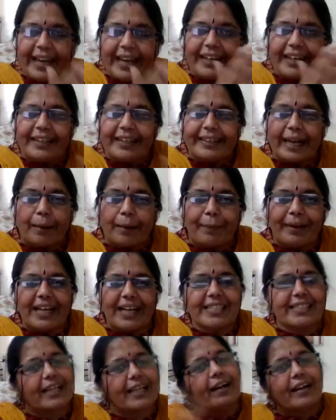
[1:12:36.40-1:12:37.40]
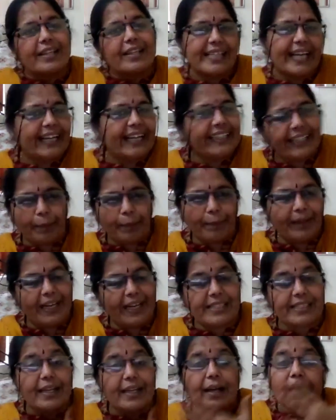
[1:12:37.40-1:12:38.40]
N terminus, C
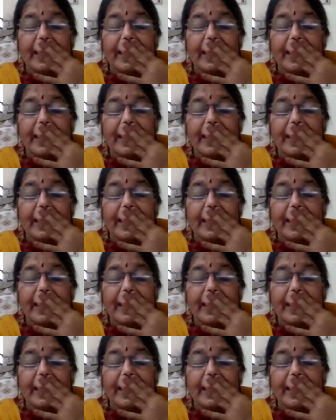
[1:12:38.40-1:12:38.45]
terminus.